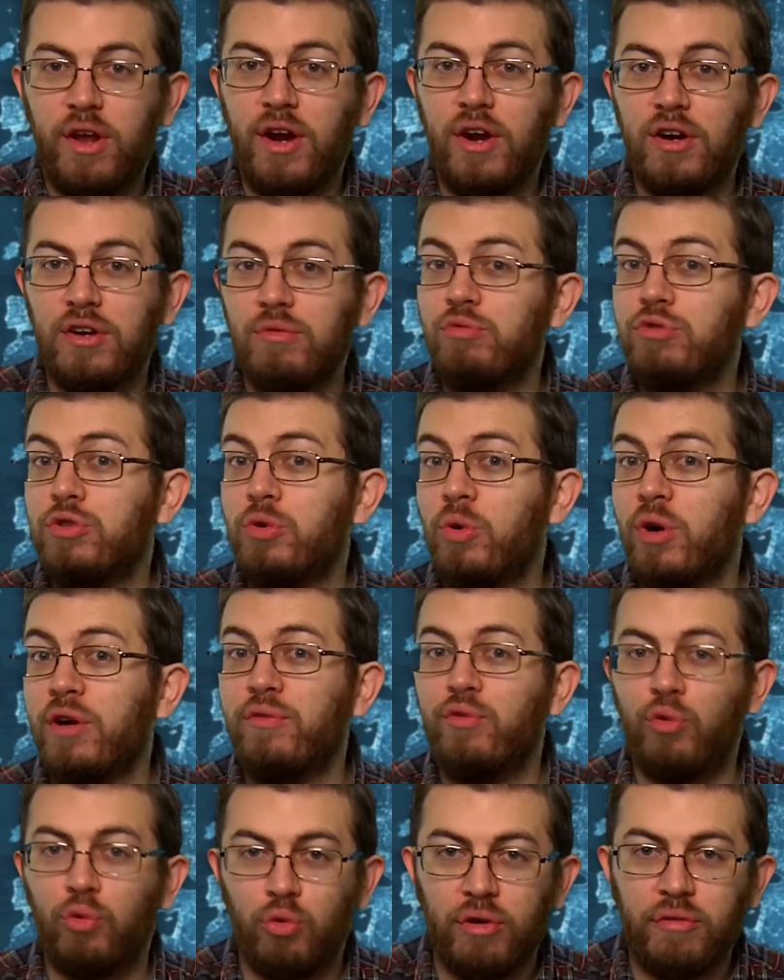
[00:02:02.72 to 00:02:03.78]
their sort
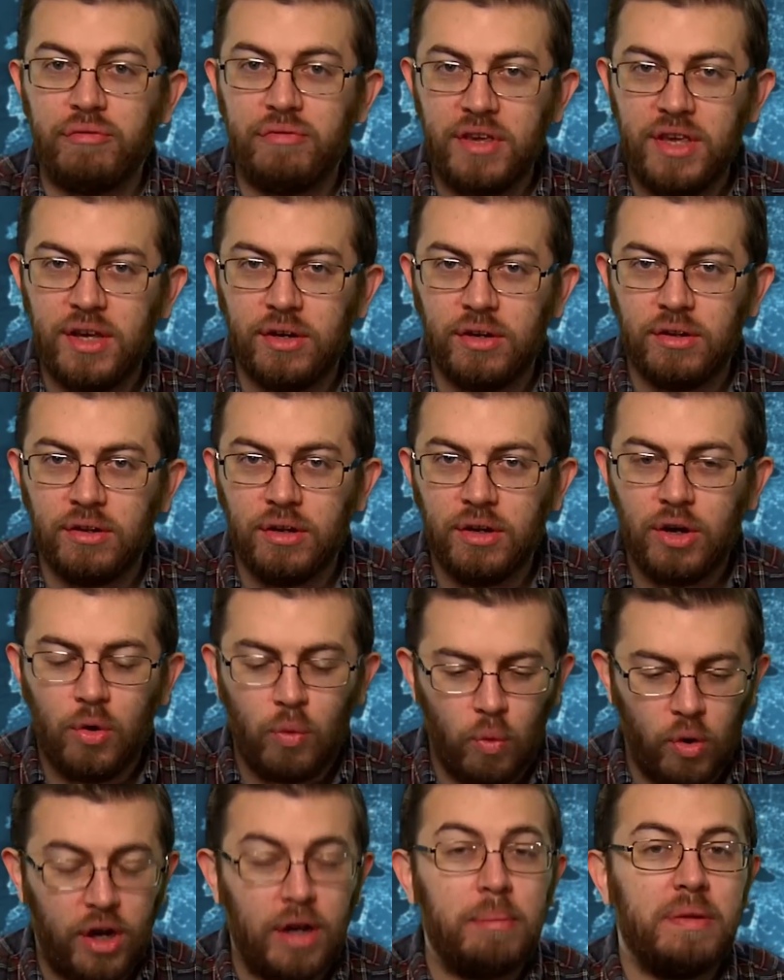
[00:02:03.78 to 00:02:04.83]
of reveal
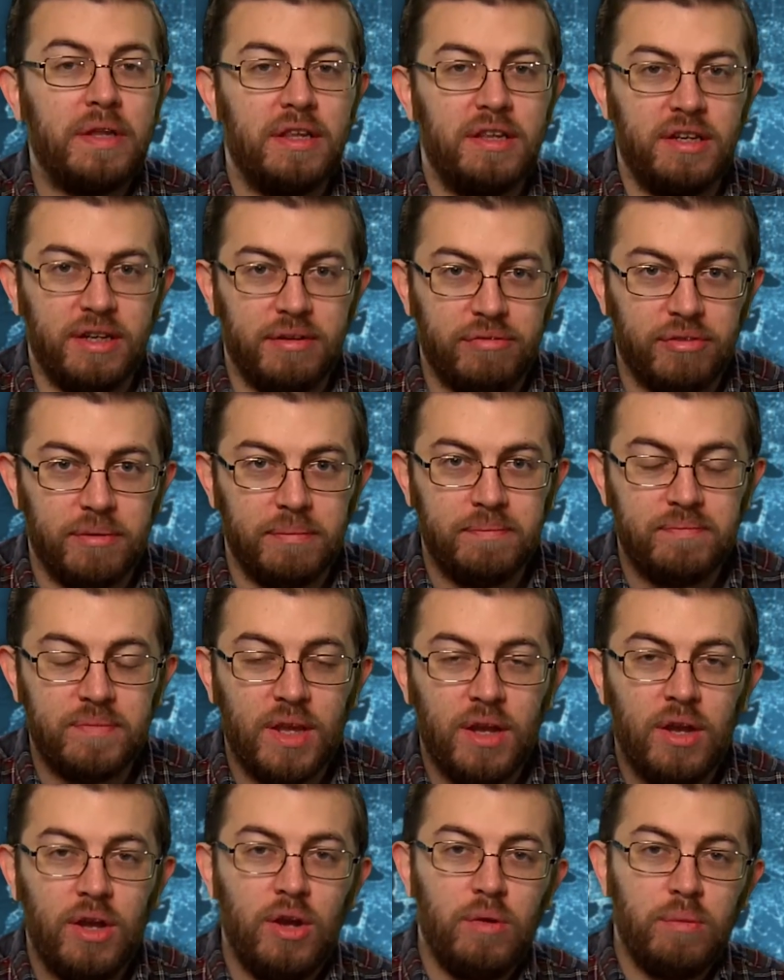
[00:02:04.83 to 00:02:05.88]
were completely different.
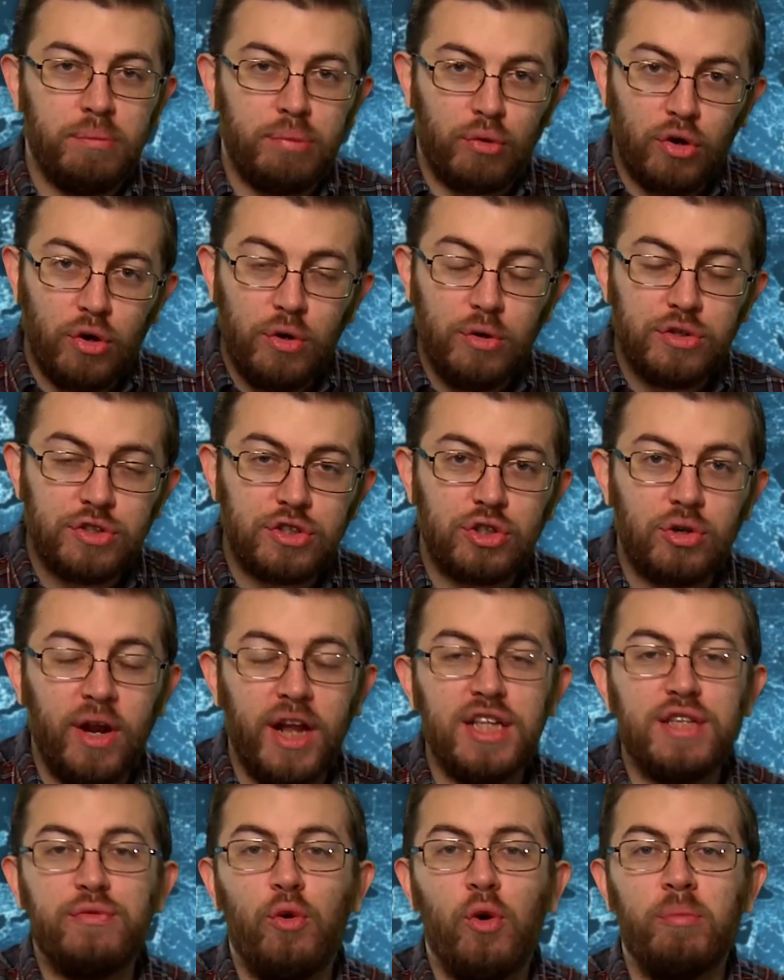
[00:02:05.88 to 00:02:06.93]
Bruce
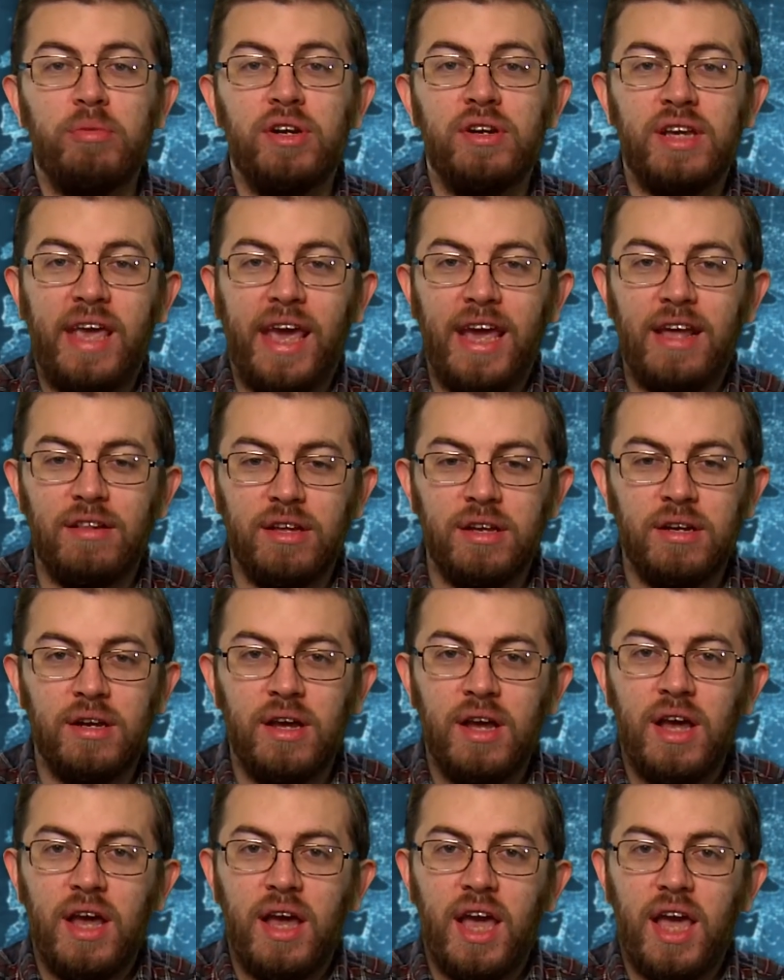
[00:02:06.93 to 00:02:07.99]
transformed into Caitlyn
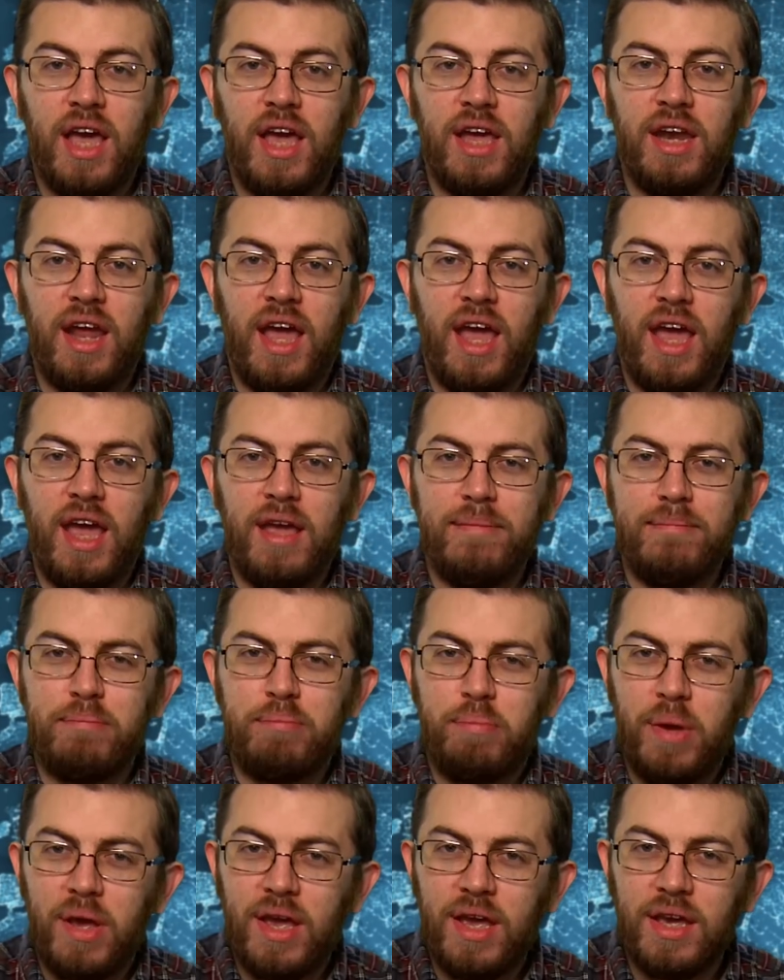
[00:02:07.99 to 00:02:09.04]
in a
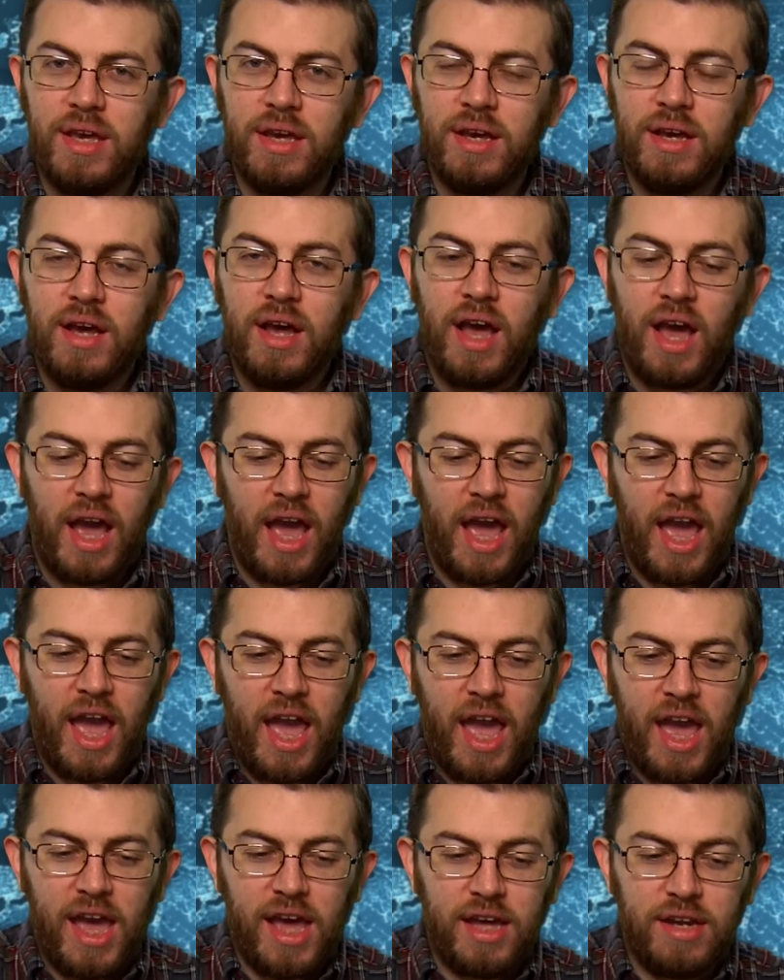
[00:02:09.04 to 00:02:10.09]
big
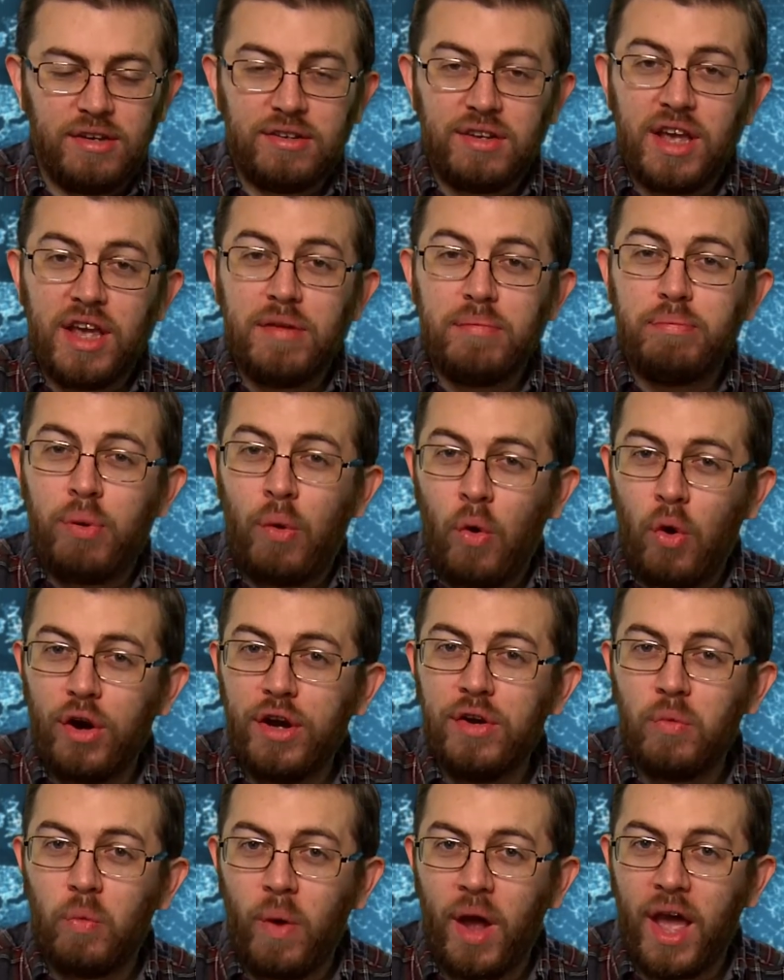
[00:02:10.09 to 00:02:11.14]
and
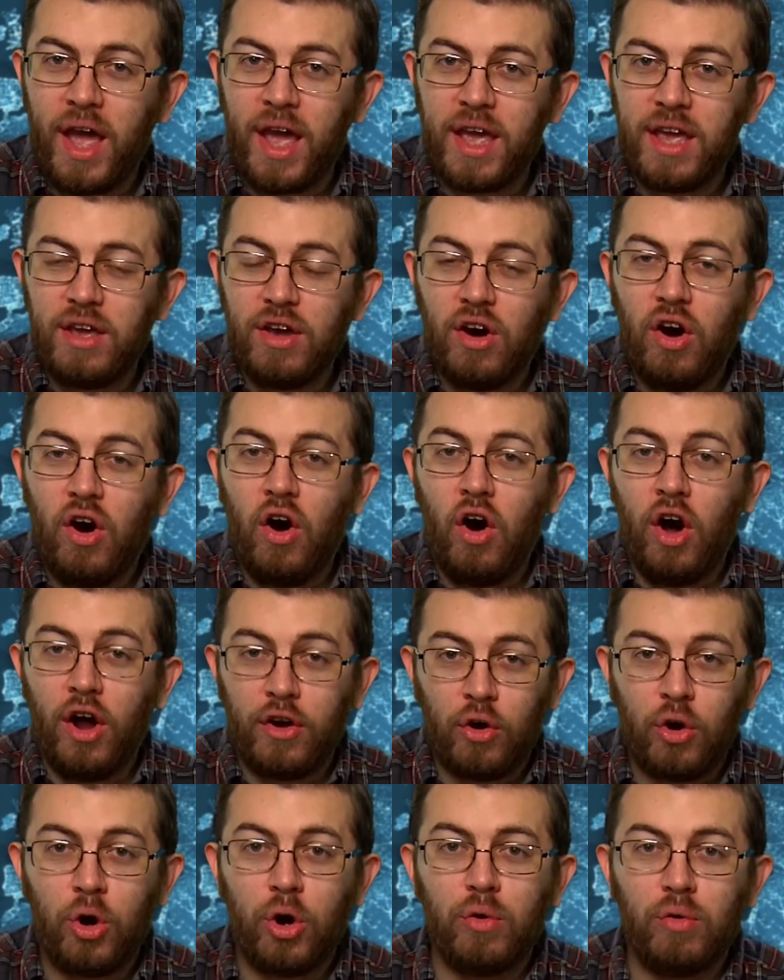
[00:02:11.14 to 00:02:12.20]
important way
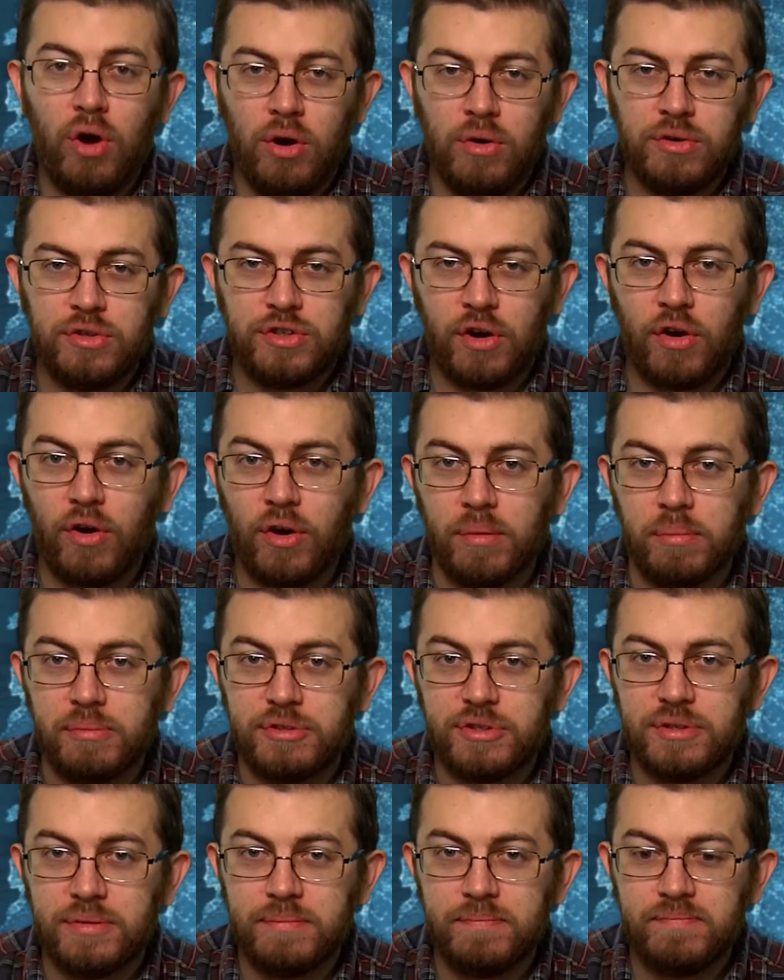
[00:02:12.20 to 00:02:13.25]
on her own
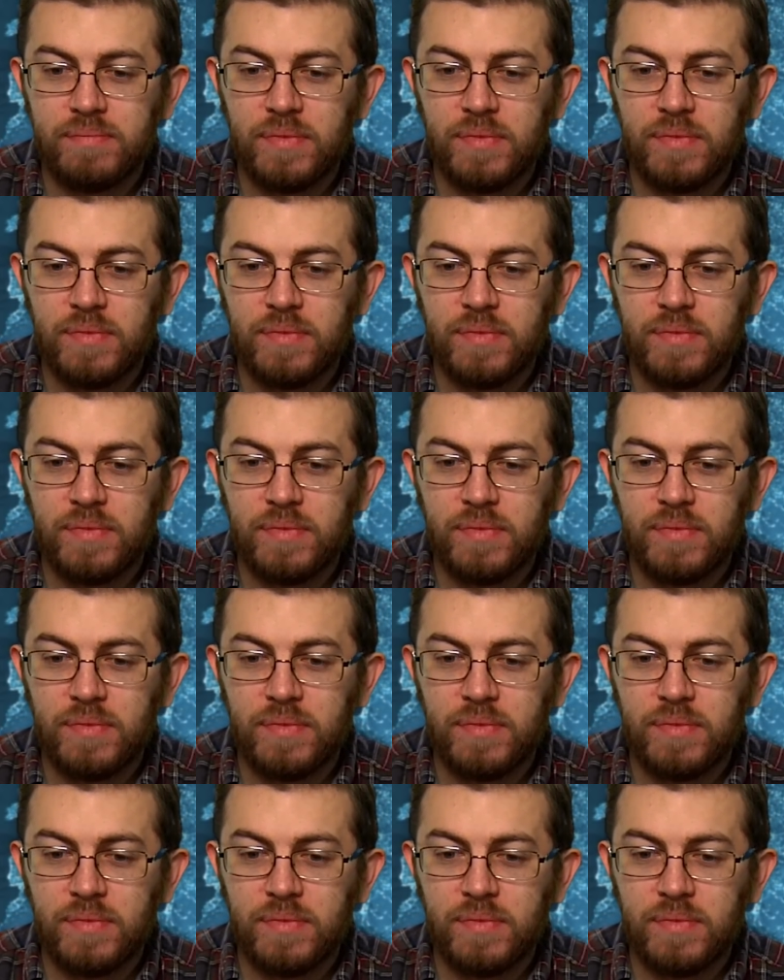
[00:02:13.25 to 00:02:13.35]
terms.